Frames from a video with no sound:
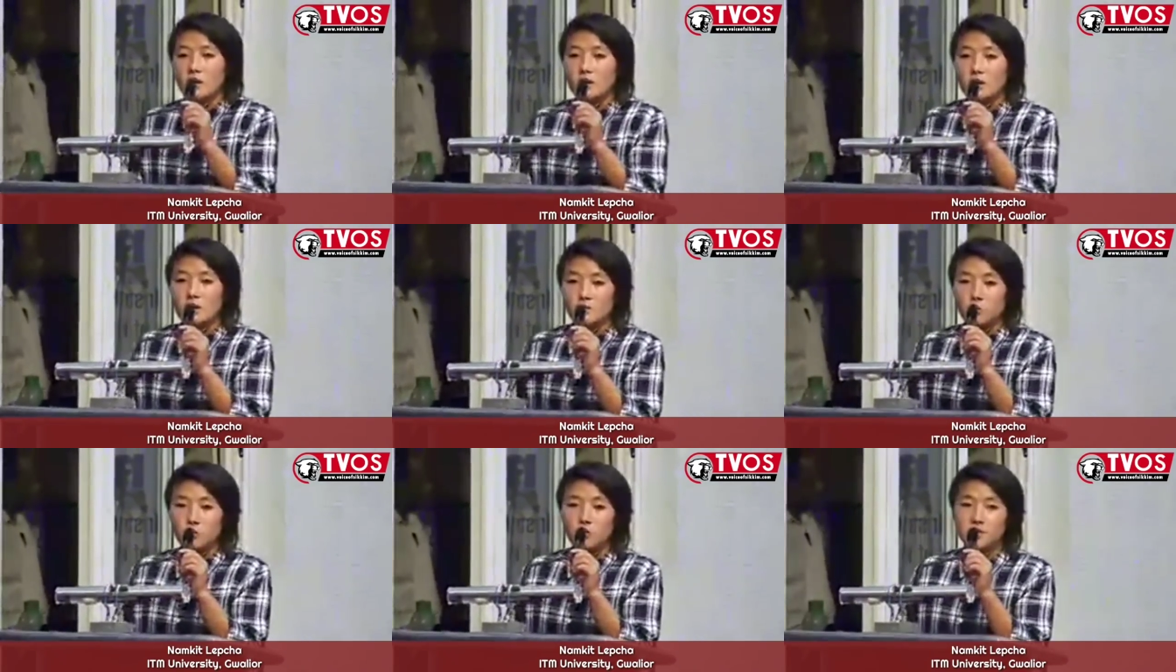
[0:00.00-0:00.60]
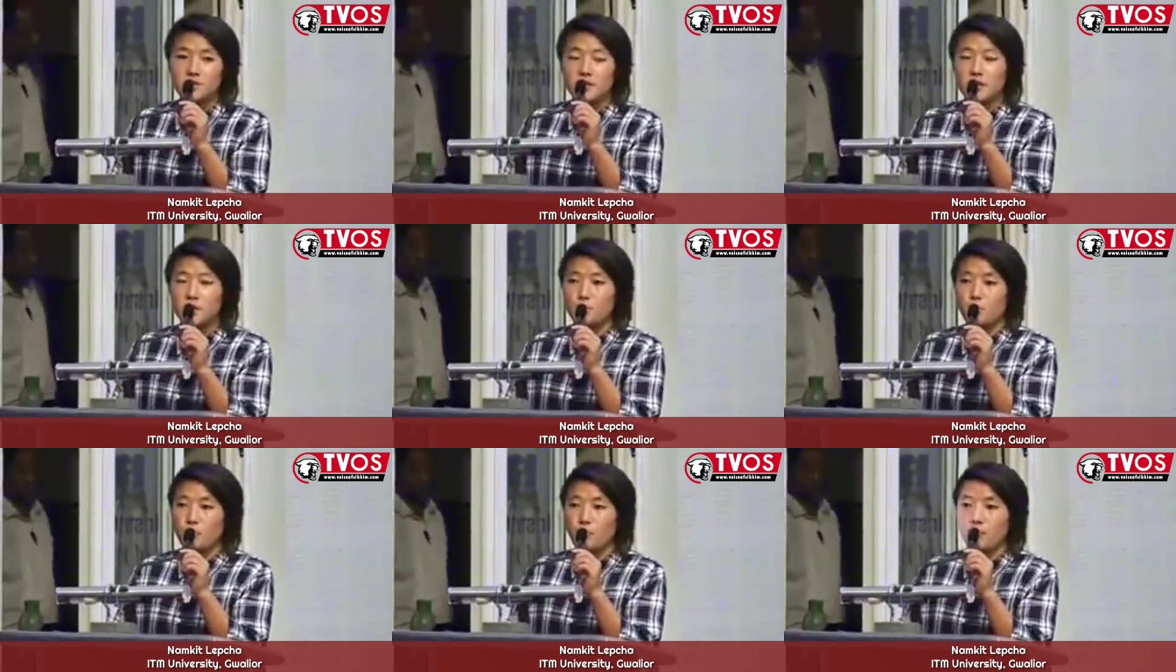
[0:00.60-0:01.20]
I'm going to recite a
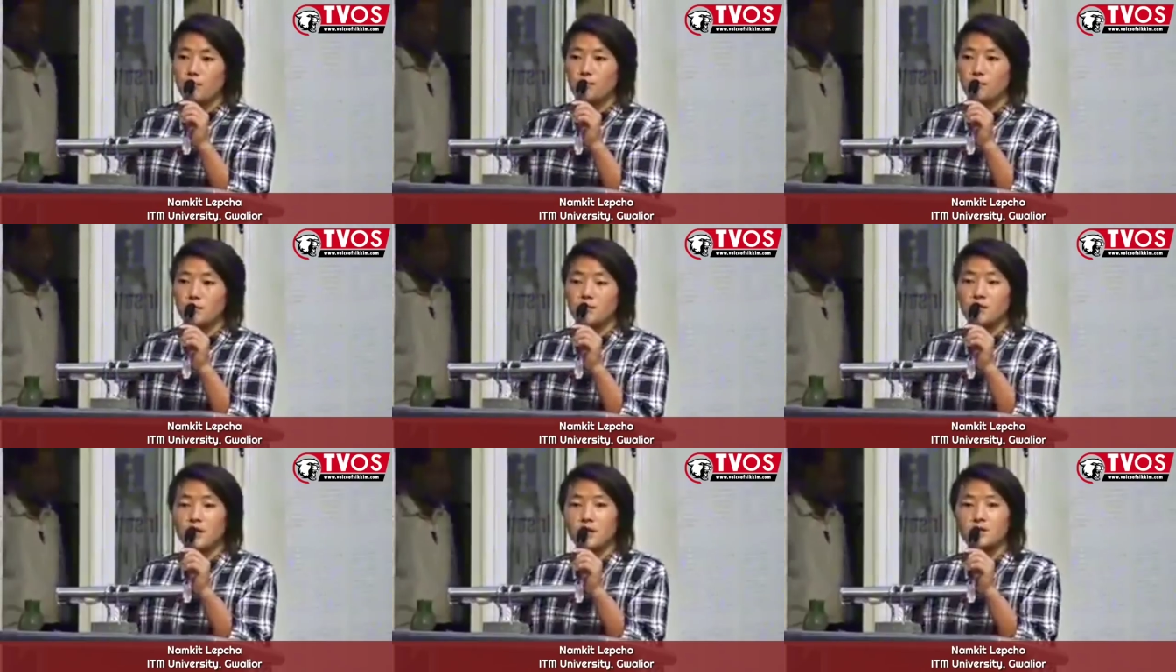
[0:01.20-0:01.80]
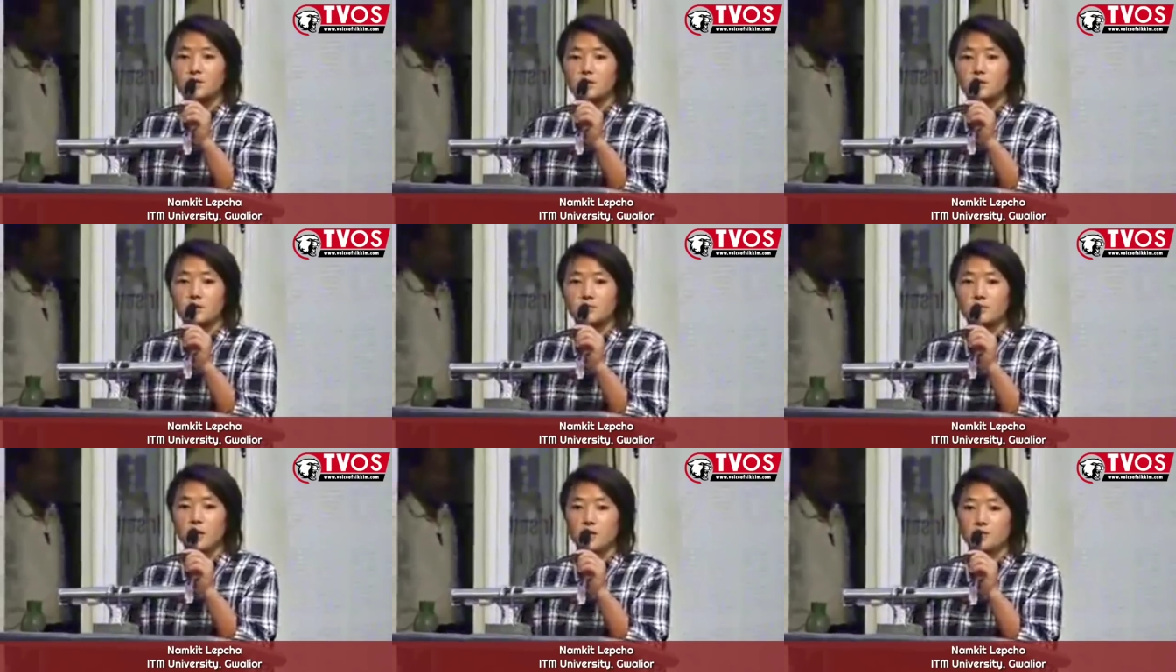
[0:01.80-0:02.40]
poem with the
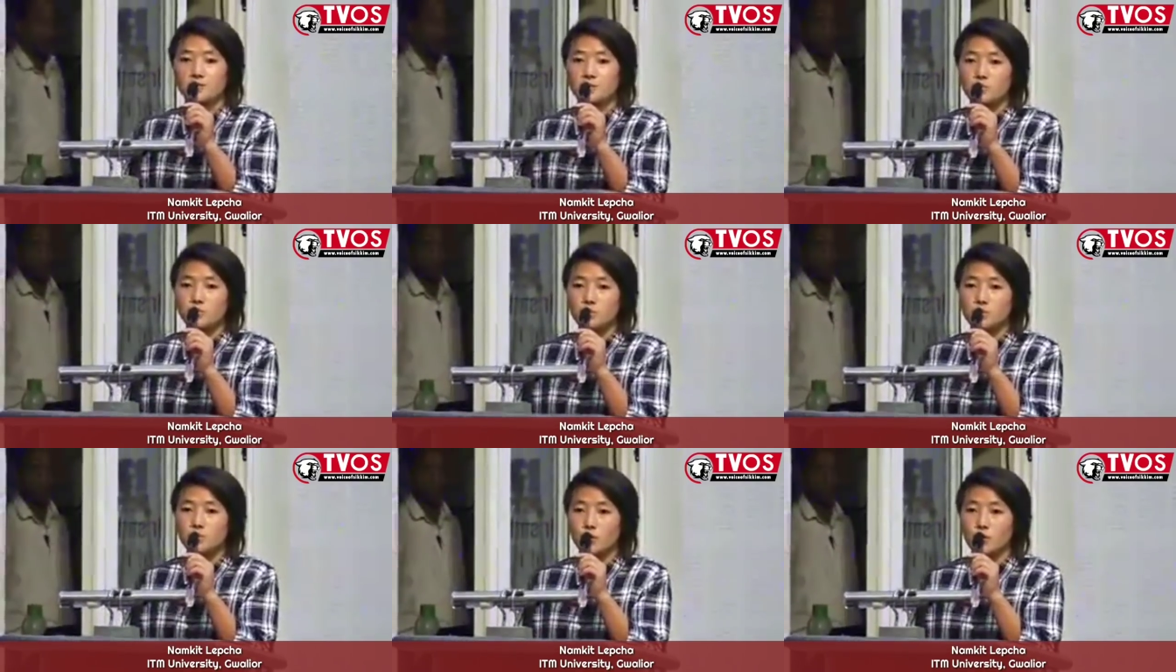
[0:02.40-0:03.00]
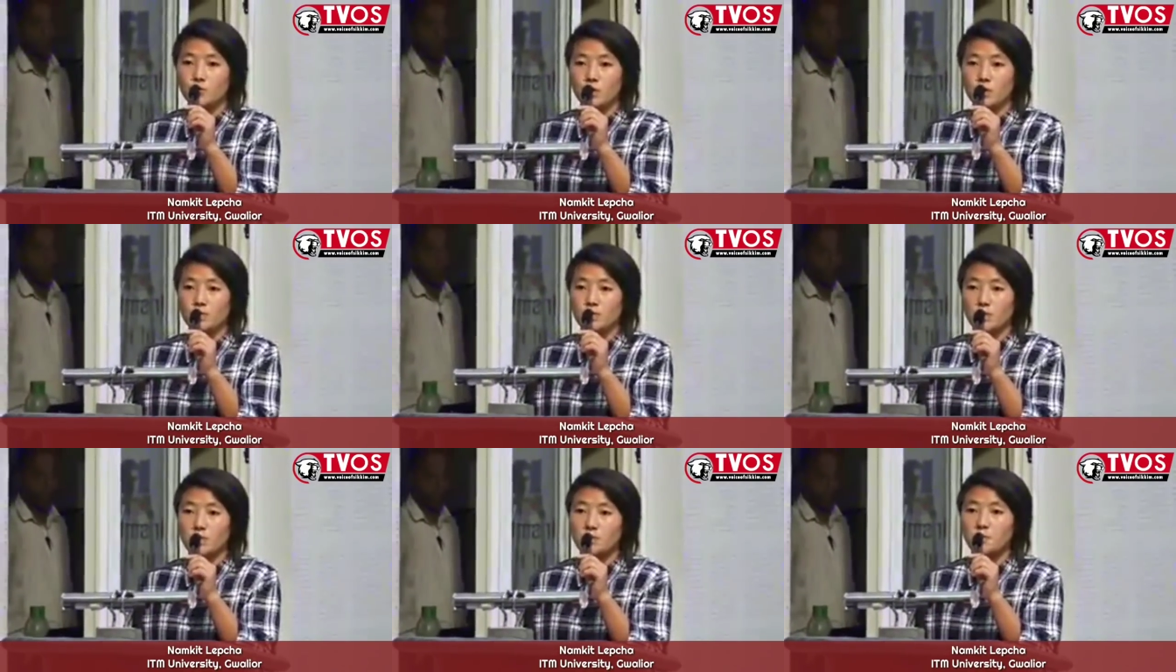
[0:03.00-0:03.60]
title Five Rules for
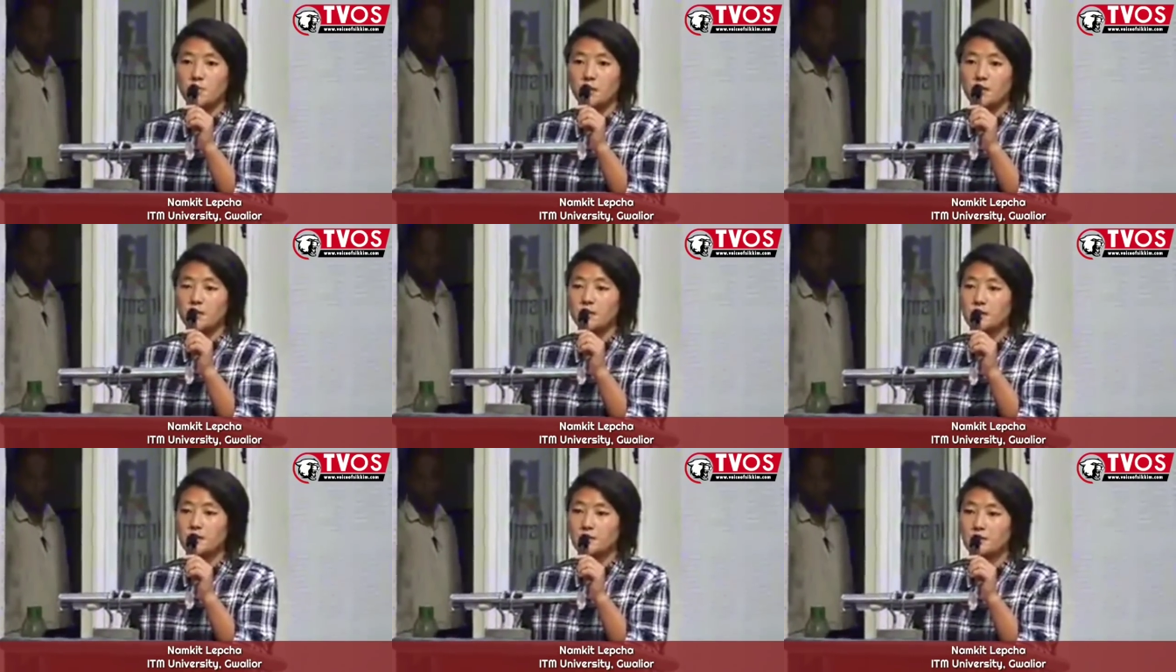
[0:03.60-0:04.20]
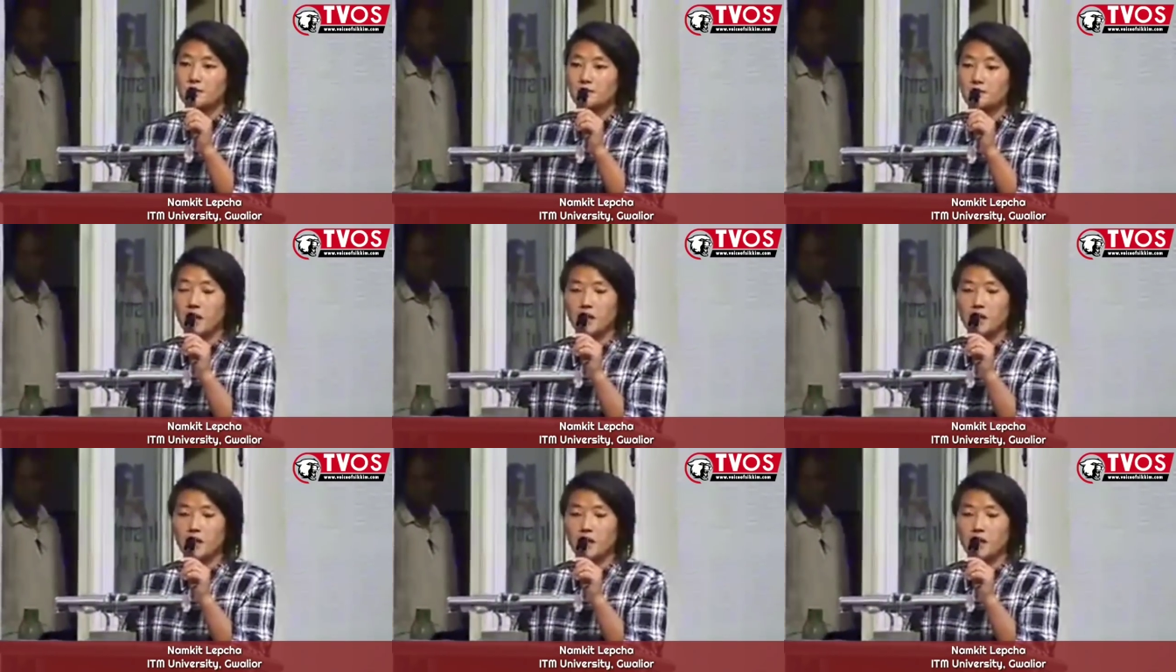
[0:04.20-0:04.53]
Whomever It May Concern.